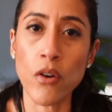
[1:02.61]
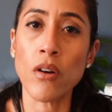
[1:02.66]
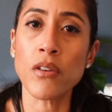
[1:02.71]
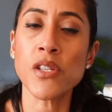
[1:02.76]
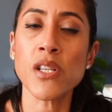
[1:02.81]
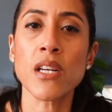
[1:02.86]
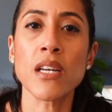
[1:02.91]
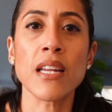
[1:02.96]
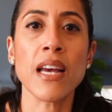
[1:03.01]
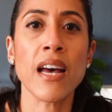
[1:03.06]
You're
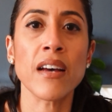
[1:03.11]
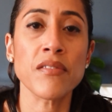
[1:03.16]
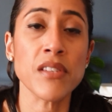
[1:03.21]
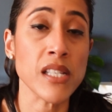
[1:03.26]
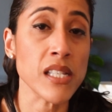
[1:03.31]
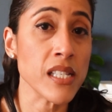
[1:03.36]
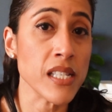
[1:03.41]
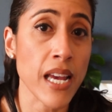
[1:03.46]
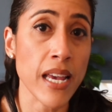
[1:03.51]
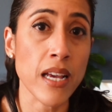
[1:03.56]
also going to have to
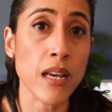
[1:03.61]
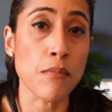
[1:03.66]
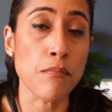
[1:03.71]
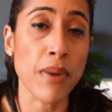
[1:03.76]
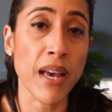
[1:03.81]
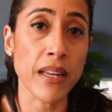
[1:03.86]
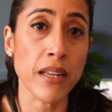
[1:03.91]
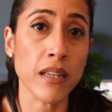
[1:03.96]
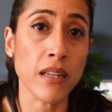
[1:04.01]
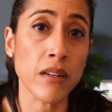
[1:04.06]
stay
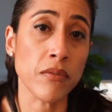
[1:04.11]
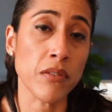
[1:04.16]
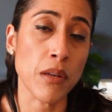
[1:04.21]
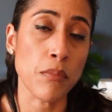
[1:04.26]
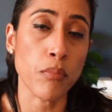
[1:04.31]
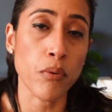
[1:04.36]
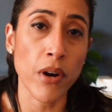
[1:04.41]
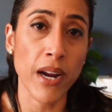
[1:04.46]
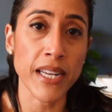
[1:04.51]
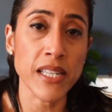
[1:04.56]

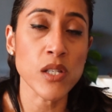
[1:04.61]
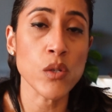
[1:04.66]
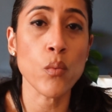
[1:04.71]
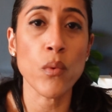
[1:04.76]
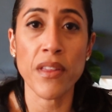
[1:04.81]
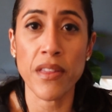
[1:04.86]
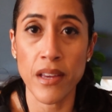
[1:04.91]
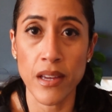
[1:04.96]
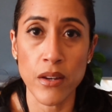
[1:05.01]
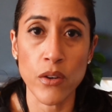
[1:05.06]
competitively priced
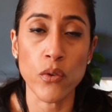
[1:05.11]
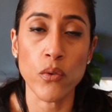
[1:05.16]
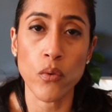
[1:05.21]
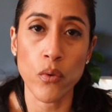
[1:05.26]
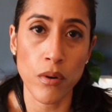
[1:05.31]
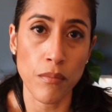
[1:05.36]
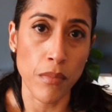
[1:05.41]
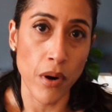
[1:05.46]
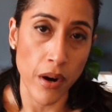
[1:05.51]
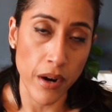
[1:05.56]
within
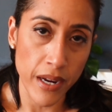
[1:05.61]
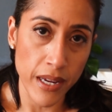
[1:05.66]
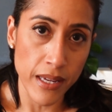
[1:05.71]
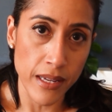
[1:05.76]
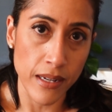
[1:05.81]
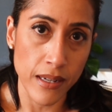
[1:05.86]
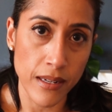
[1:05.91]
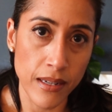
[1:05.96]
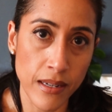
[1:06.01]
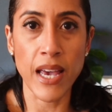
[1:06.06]
your
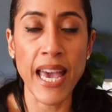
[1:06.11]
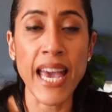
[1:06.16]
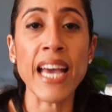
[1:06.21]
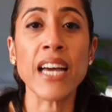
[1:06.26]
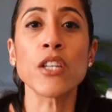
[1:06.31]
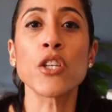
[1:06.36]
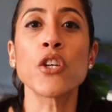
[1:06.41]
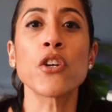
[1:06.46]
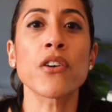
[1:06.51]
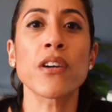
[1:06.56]
market.
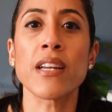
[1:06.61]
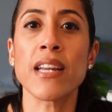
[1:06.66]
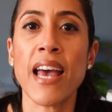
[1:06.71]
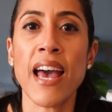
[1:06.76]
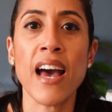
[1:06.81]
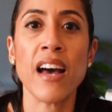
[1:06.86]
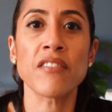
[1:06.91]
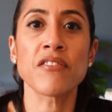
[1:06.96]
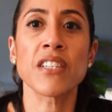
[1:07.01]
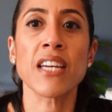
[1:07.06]
And you're going to
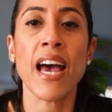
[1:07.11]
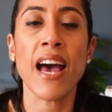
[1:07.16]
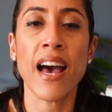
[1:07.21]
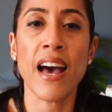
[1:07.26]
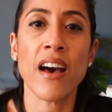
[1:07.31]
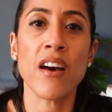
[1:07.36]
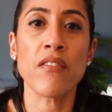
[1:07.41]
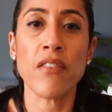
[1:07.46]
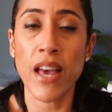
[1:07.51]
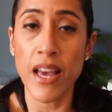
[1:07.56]
have to
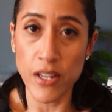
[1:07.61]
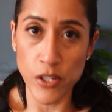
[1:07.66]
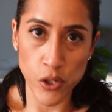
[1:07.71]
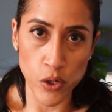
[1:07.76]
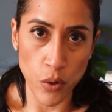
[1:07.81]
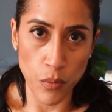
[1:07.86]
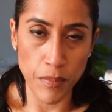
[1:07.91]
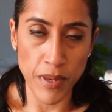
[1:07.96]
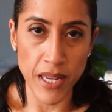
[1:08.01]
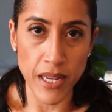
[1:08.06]
have
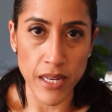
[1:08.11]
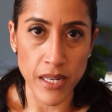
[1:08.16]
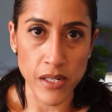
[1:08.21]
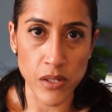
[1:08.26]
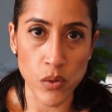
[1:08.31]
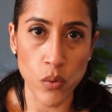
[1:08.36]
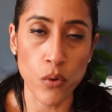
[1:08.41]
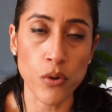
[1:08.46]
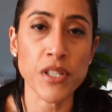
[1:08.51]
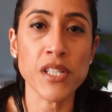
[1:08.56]

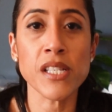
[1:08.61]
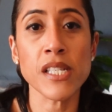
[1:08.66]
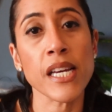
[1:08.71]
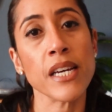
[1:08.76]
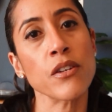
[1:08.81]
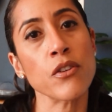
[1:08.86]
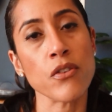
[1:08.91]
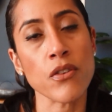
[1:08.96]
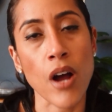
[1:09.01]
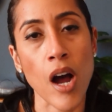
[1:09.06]
SOPs or
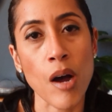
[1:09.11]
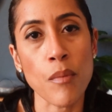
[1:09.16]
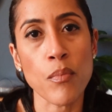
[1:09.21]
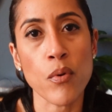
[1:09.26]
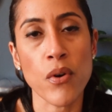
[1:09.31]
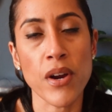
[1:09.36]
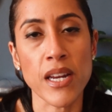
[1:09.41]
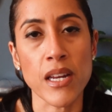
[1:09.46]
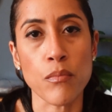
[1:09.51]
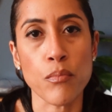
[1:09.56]
standard
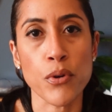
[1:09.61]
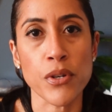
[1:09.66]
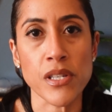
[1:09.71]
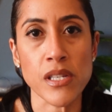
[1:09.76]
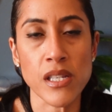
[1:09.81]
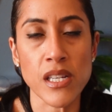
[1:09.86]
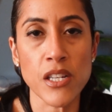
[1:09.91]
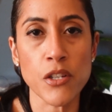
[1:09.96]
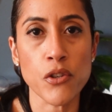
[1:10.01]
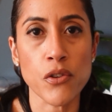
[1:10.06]
operating
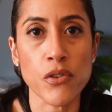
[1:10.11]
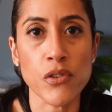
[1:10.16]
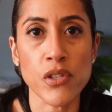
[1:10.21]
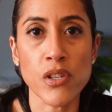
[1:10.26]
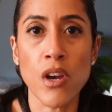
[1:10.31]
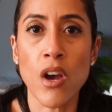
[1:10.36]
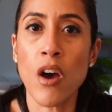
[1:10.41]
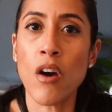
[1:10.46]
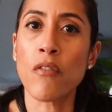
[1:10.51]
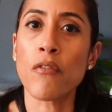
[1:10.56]

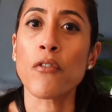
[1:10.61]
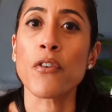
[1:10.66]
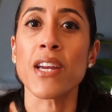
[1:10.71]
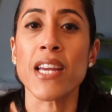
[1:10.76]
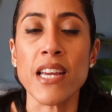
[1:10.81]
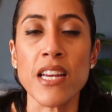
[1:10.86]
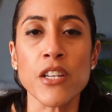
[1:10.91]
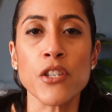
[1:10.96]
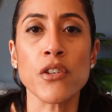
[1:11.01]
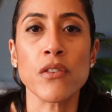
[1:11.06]
procedures for
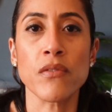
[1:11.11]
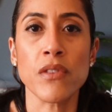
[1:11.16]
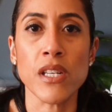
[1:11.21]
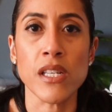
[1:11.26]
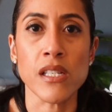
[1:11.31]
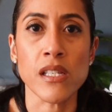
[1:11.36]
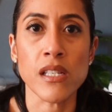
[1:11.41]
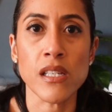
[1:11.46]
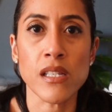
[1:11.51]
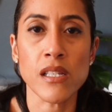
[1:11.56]
each of
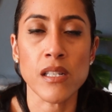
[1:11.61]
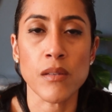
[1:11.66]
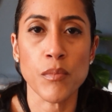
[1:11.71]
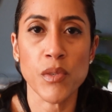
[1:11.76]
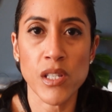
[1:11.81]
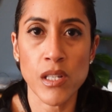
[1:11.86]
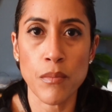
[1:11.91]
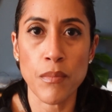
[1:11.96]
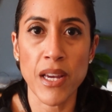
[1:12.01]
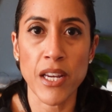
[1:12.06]
these
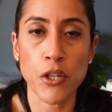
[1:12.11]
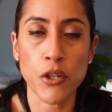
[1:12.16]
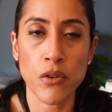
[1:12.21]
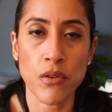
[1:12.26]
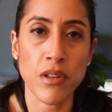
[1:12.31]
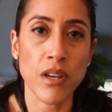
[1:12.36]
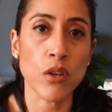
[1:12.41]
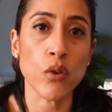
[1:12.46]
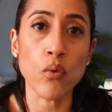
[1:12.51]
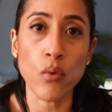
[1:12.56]
systems to make sure
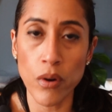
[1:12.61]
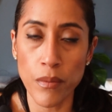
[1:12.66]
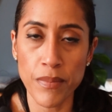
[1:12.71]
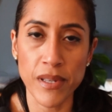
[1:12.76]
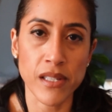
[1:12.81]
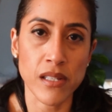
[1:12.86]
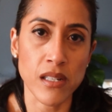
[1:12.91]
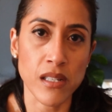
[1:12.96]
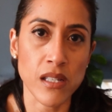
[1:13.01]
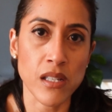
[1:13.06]
that your
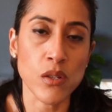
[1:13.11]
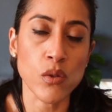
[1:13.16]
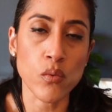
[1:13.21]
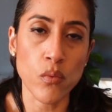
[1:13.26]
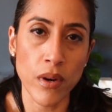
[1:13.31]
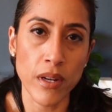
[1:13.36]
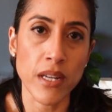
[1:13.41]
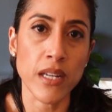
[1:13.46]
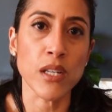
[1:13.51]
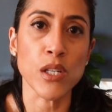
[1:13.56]
business is
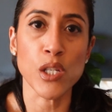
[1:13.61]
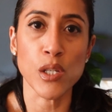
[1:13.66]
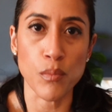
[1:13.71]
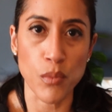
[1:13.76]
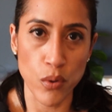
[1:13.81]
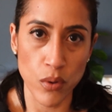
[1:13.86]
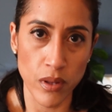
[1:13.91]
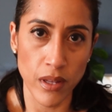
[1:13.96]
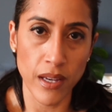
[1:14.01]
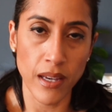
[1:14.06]
running
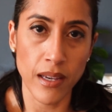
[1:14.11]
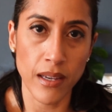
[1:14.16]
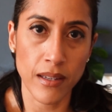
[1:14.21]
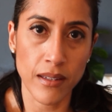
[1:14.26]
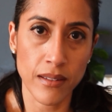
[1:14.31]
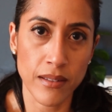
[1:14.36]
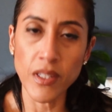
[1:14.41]
smoothly.